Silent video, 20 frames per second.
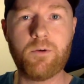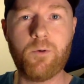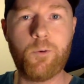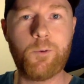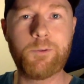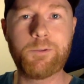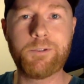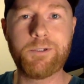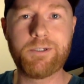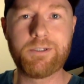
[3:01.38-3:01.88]

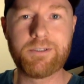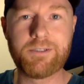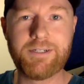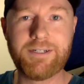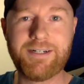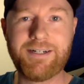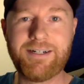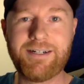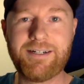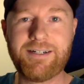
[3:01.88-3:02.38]
older
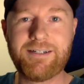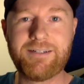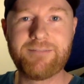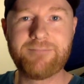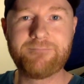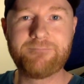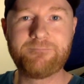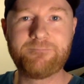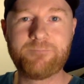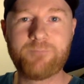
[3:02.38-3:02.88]

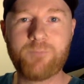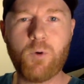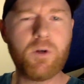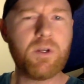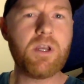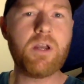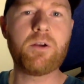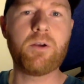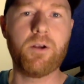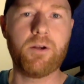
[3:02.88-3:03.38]
or
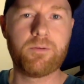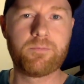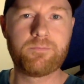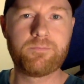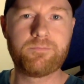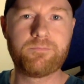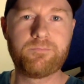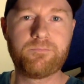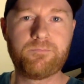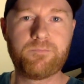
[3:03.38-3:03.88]
younger,
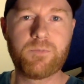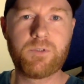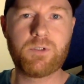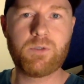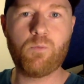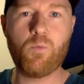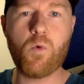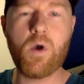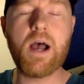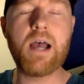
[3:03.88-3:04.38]

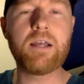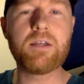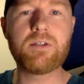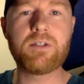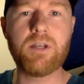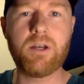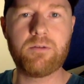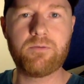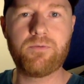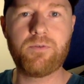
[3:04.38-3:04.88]
some wise
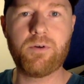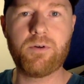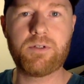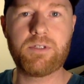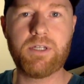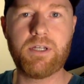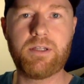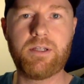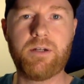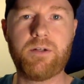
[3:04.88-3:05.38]
young
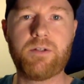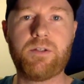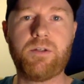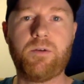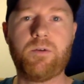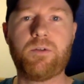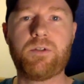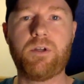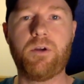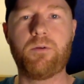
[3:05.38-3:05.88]
folks out there
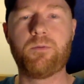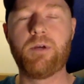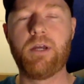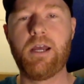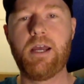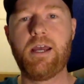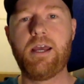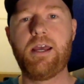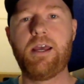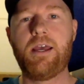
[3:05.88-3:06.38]
too. So
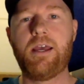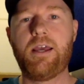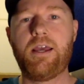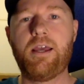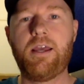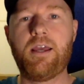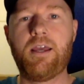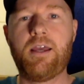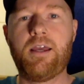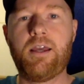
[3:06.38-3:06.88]

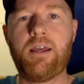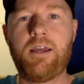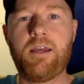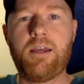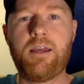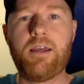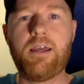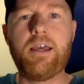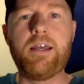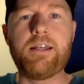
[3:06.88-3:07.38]

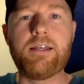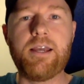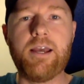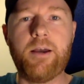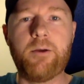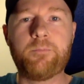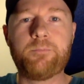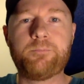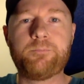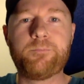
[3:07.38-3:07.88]

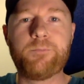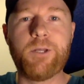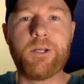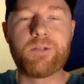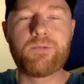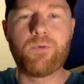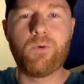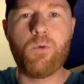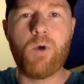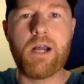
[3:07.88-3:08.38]
anyhow, thanks
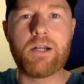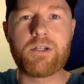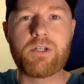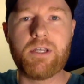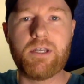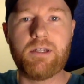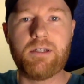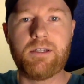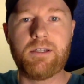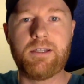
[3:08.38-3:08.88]
for
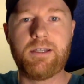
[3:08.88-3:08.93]
watching.